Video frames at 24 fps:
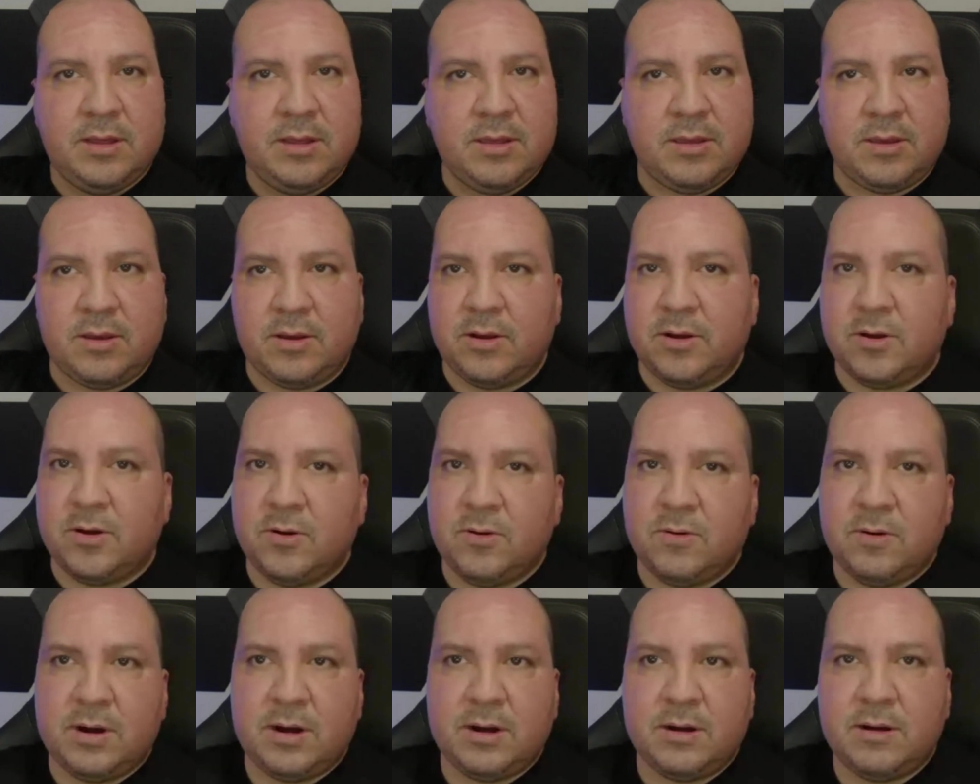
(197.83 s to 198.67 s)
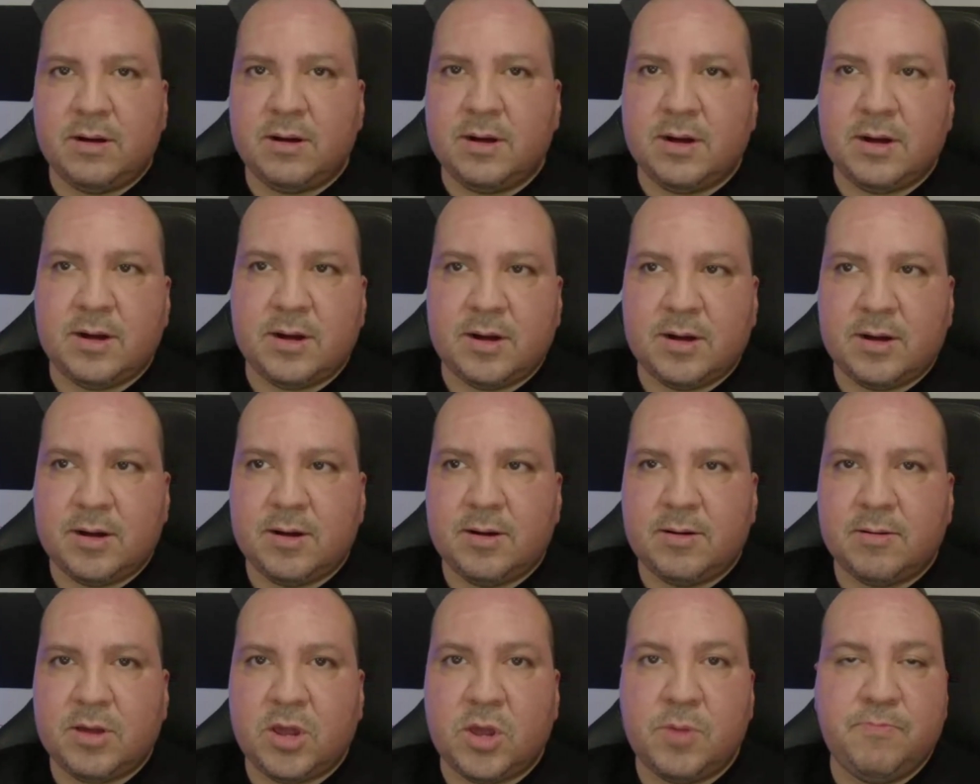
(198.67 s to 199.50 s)
be
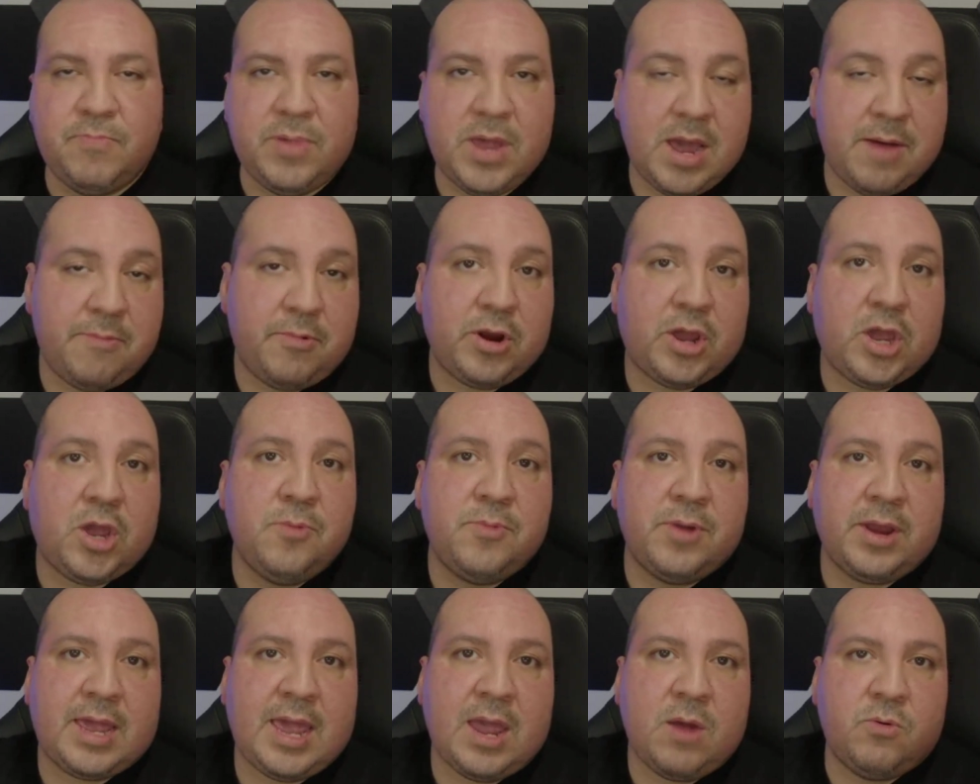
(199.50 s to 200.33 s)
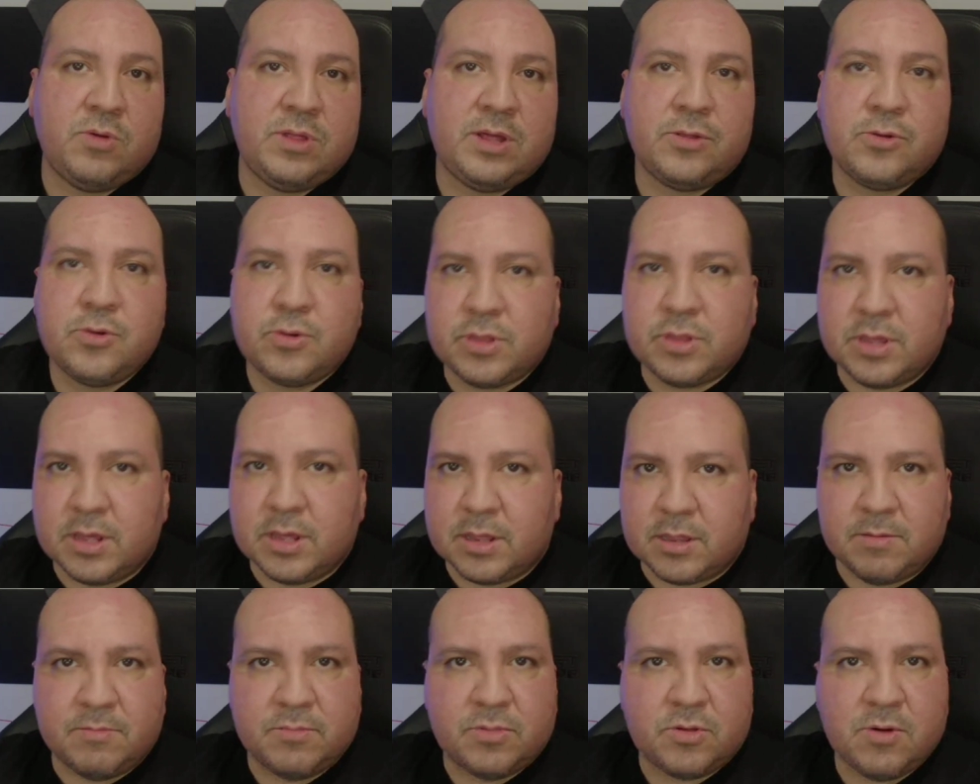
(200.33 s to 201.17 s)
able to communicate with other
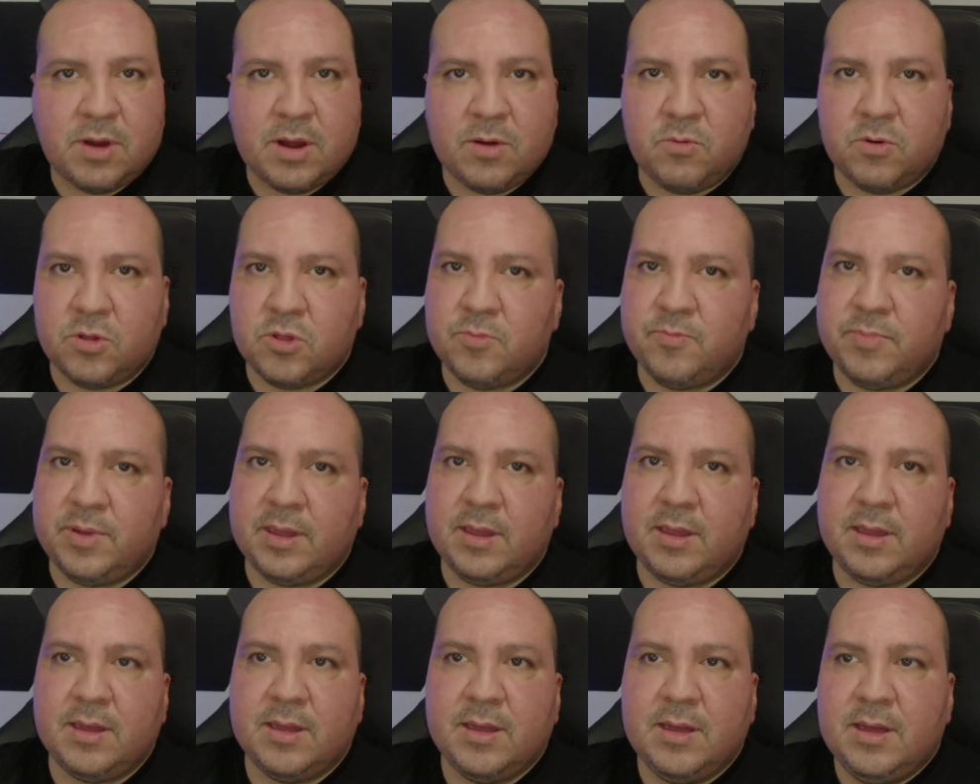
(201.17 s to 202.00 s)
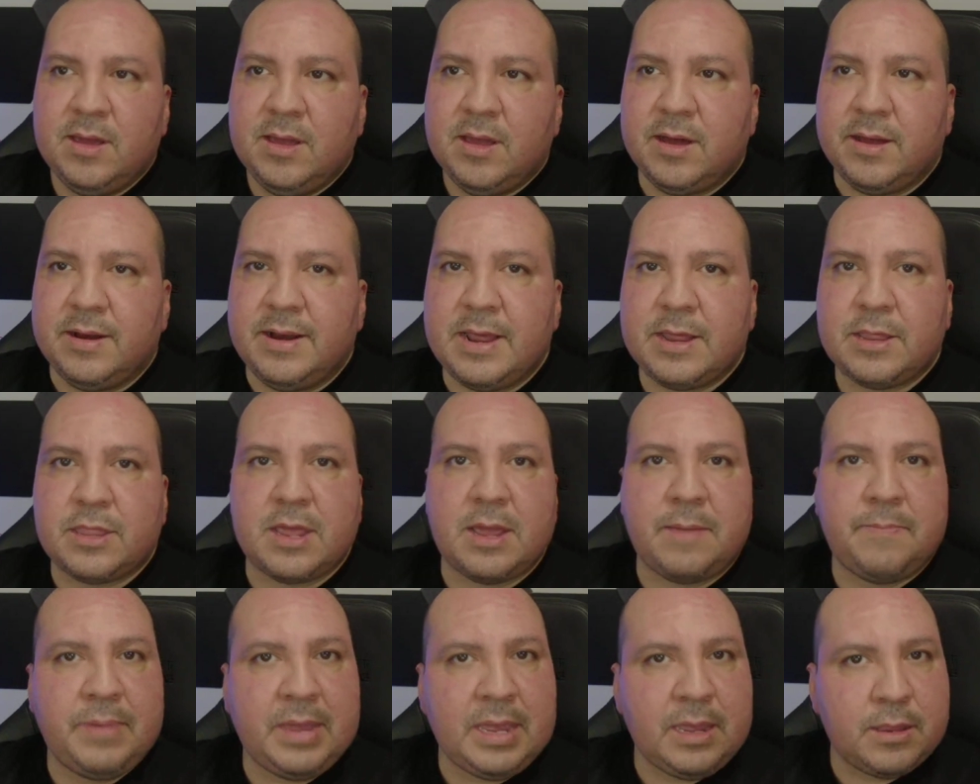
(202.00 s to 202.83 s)
systems, right? Whether it be an
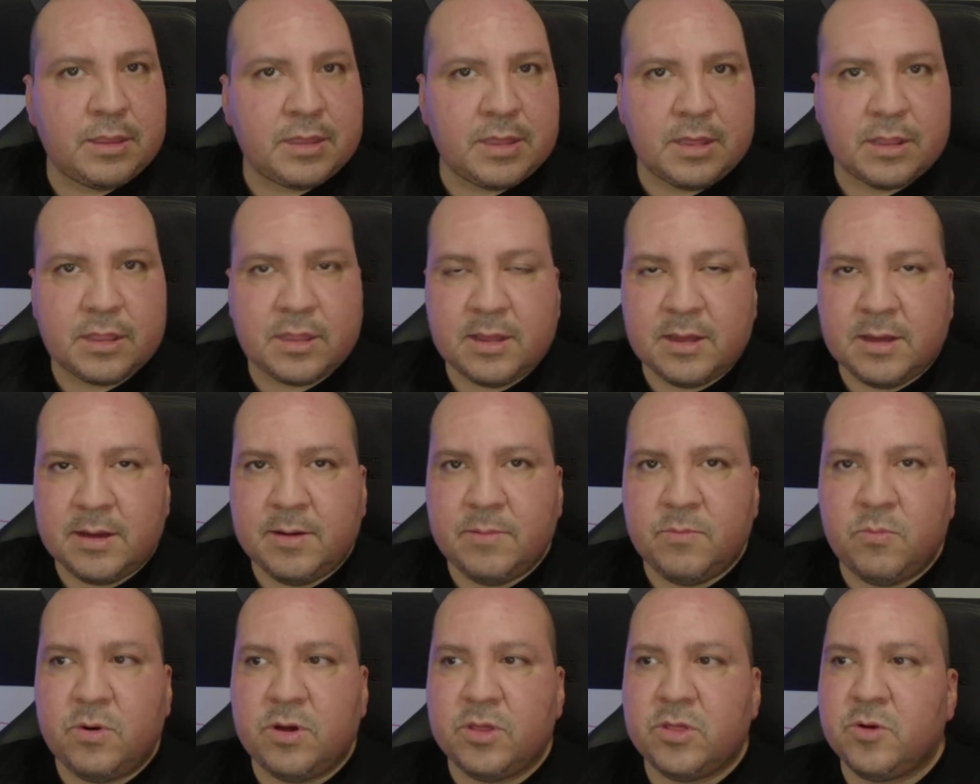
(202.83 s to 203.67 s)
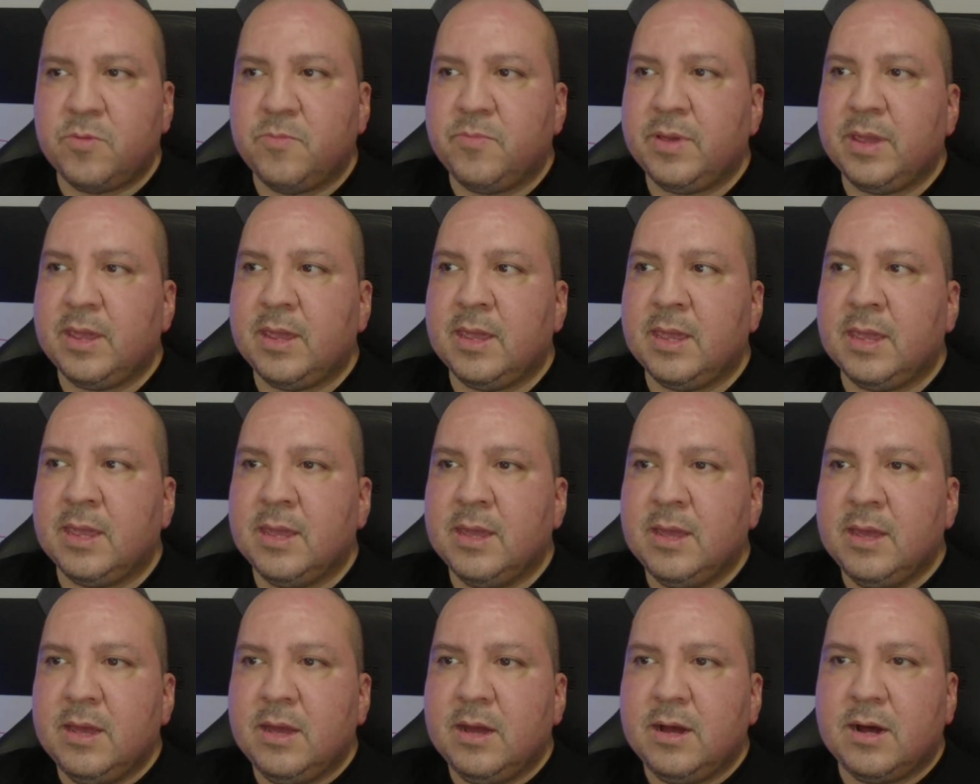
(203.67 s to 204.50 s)
SAP system, whether it be
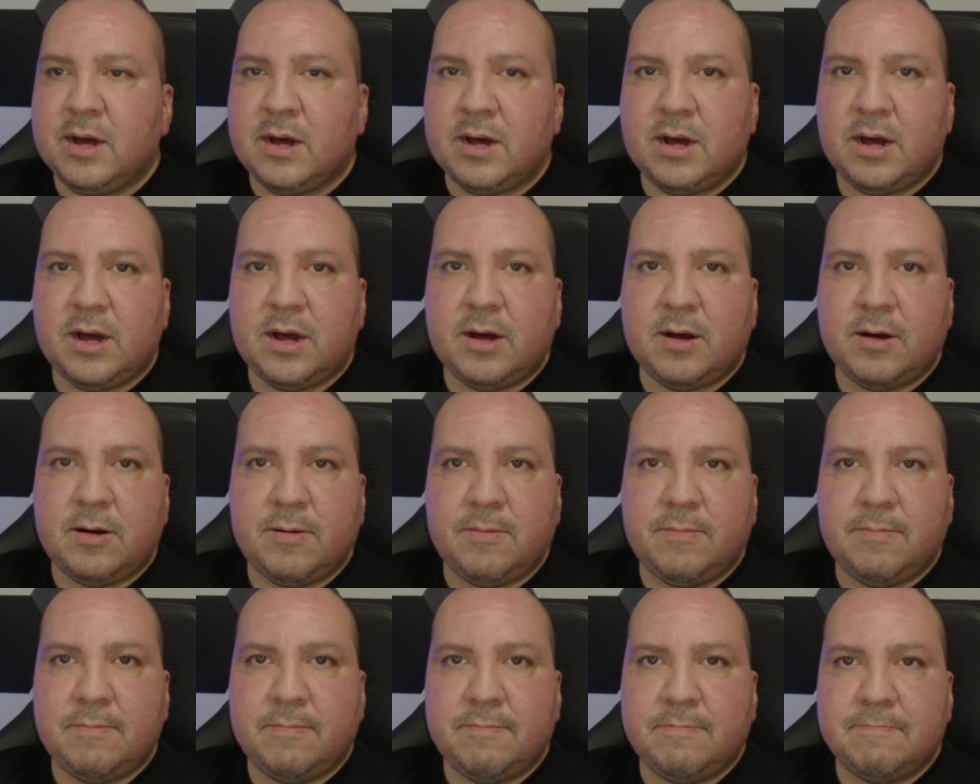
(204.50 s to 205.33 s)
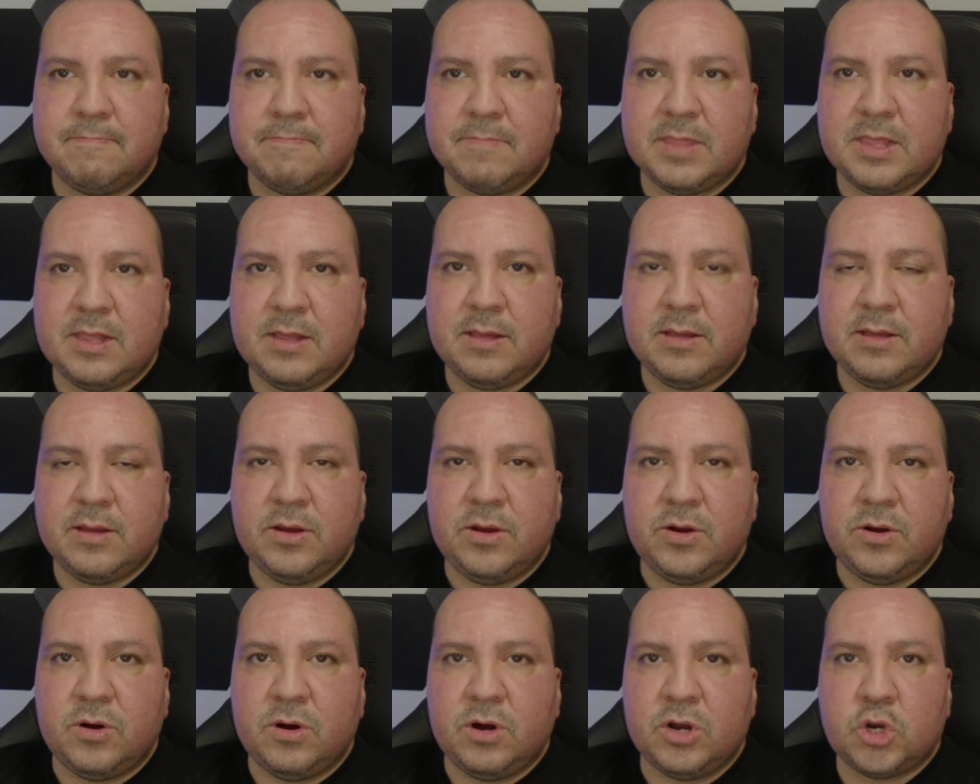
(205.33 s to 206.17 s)
um,
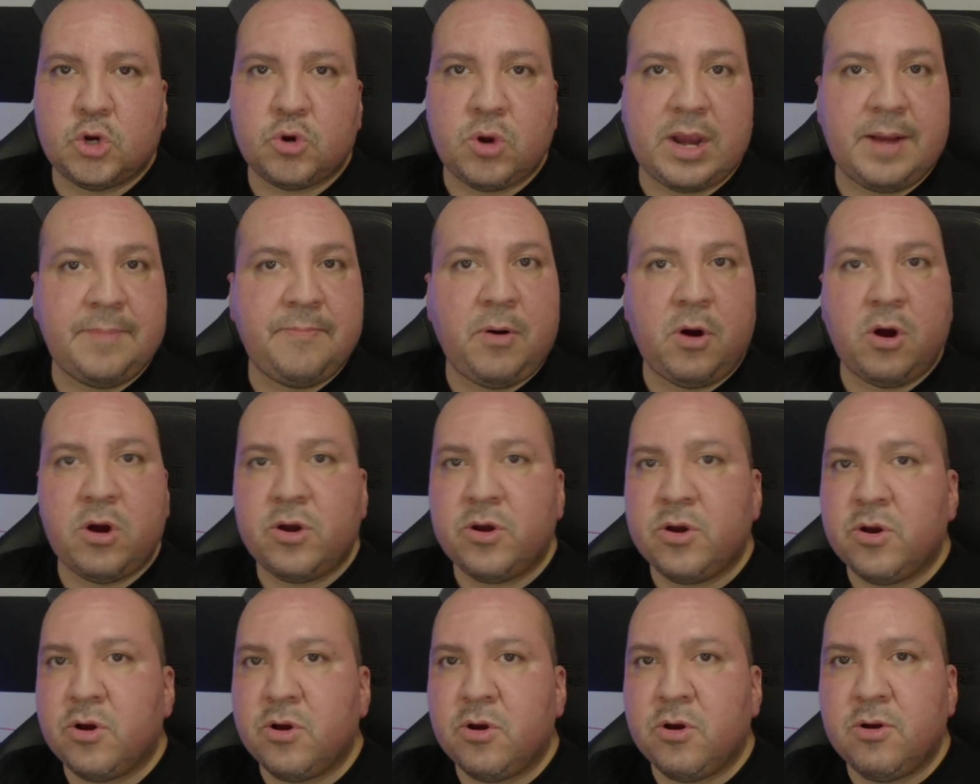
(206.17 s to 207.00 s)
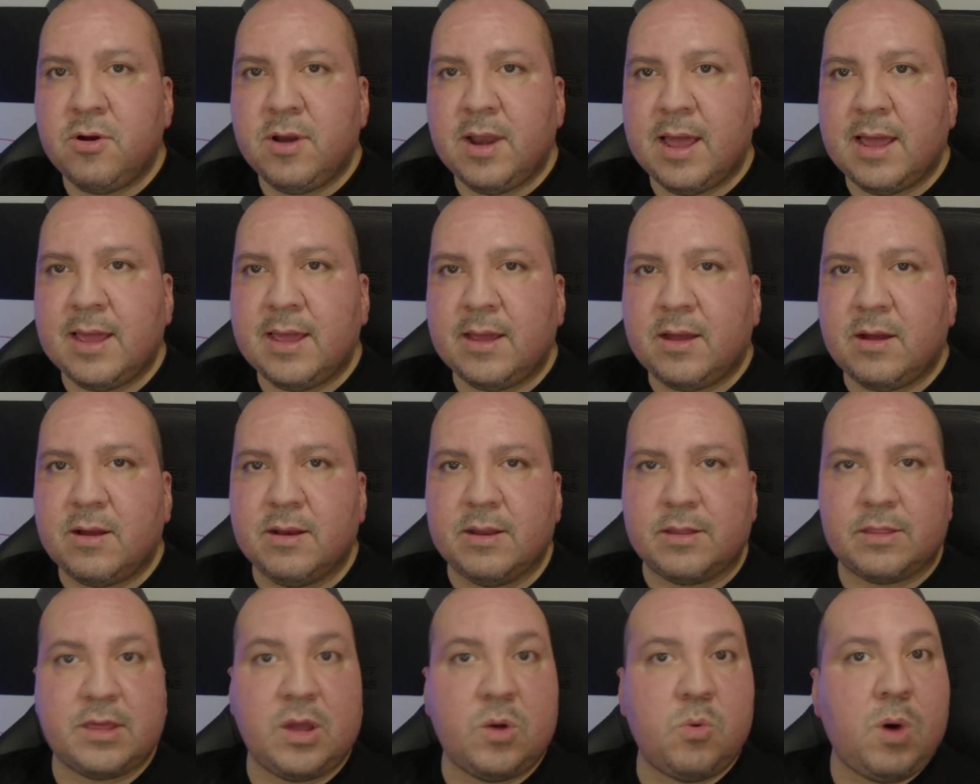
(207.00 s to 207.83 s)
a trade partner like,
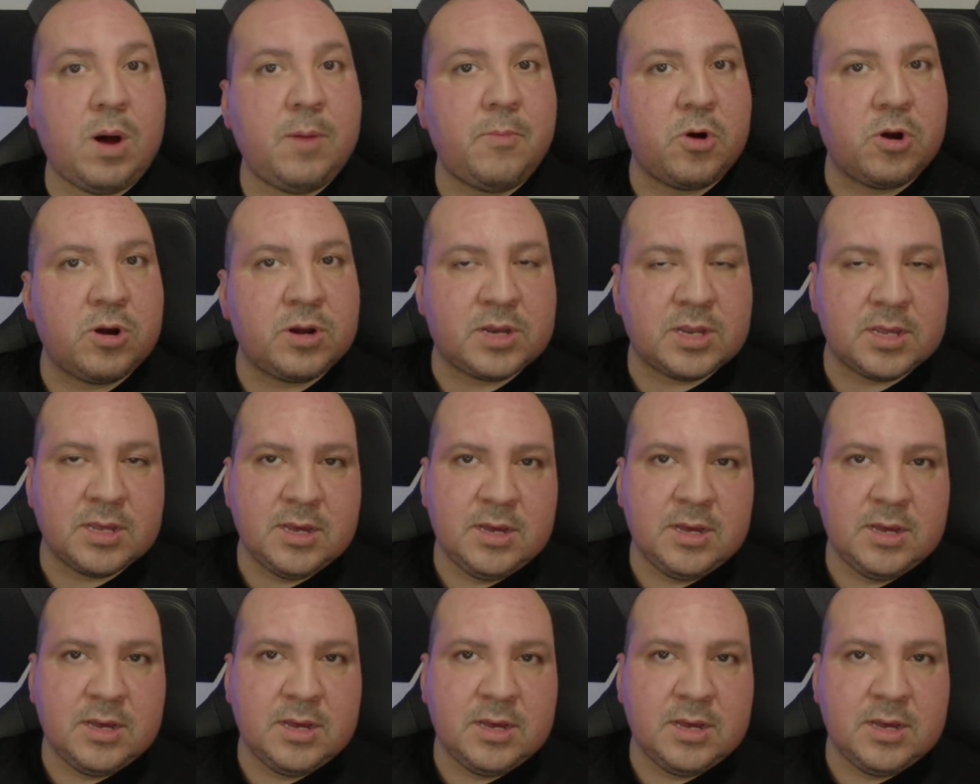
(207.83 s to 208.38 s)
let's say, Walmart,